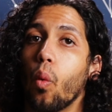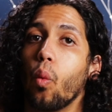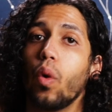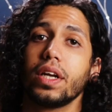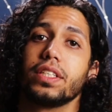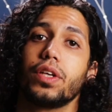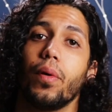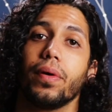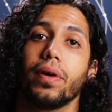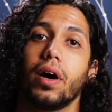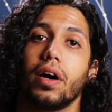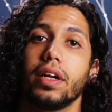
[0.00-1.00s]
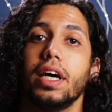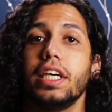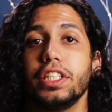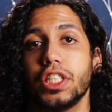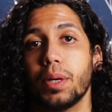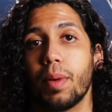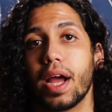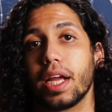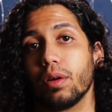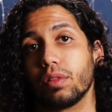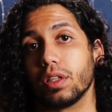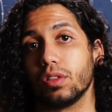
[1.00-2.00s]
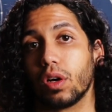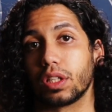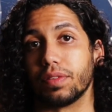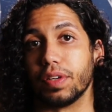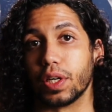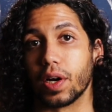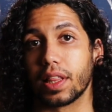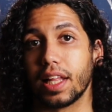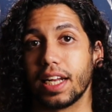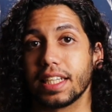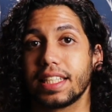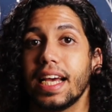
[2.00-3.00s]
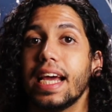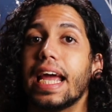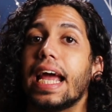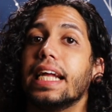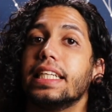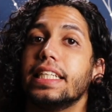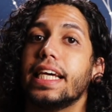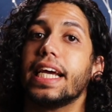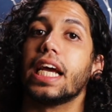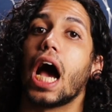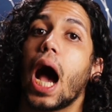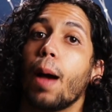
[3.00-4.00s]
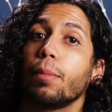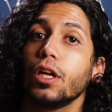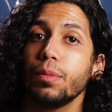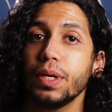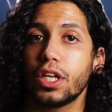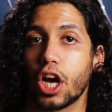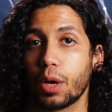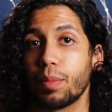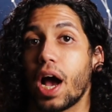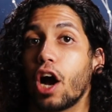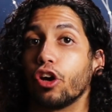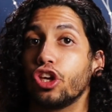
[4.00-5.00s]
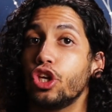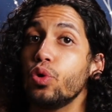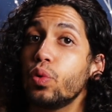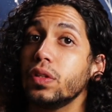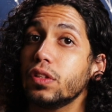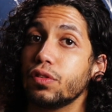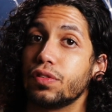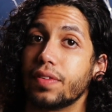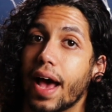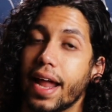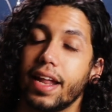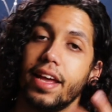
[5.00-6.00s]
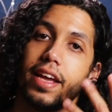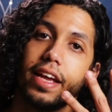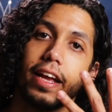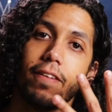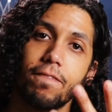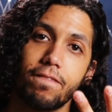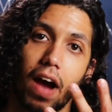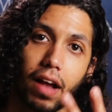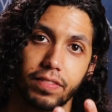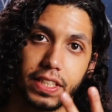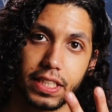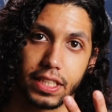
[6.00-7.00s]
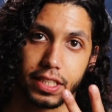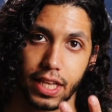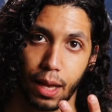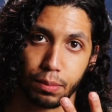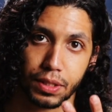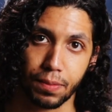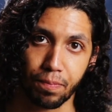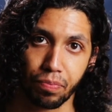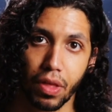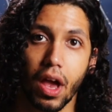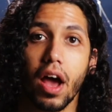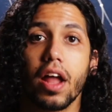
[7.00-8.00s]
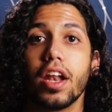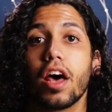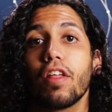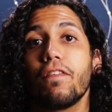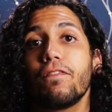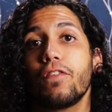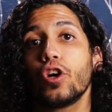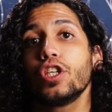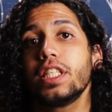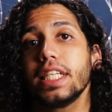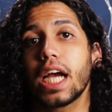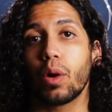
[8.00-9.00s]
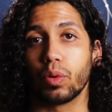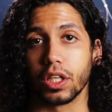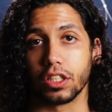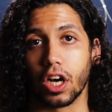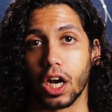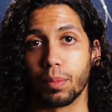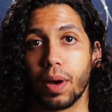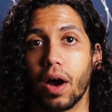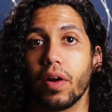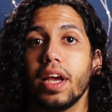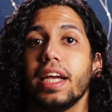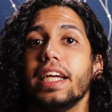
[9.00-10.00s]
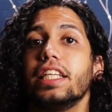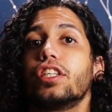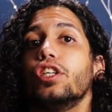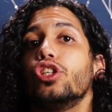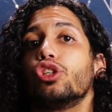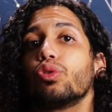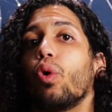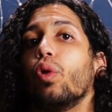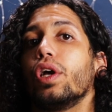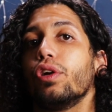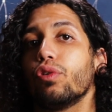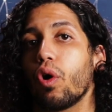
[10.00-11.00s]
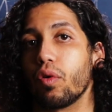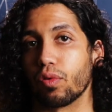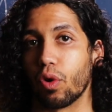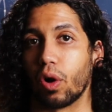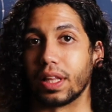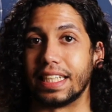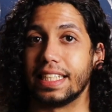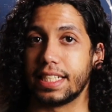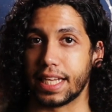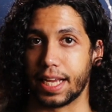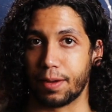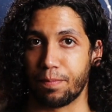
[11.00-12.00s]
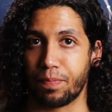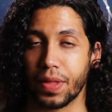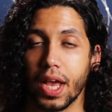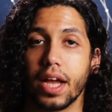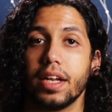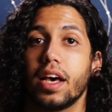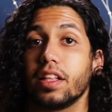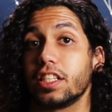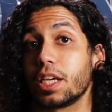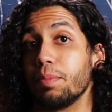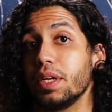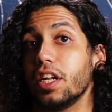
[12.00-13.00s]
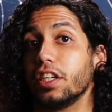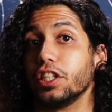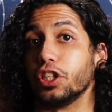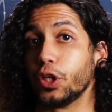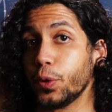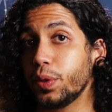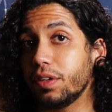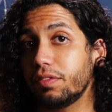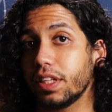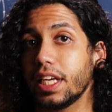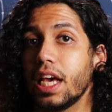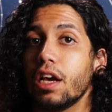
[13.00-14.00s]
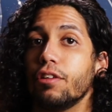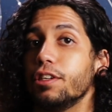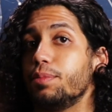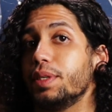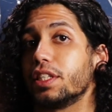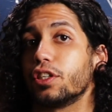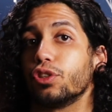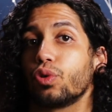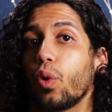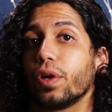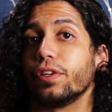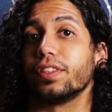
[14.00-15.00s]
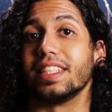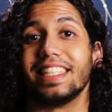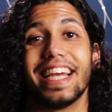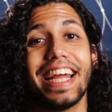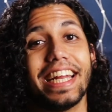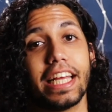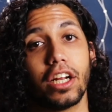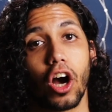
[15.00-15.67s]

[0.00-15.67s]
What is going on? Jamin here with Exalted Vigor Athletics, and today I'm going to be talking about how you can lose fat in 5 easy steps. Now, the first thing I want to talk about is controlling your overall intake. Now, this can be done intuitively, which means controlling your satiety and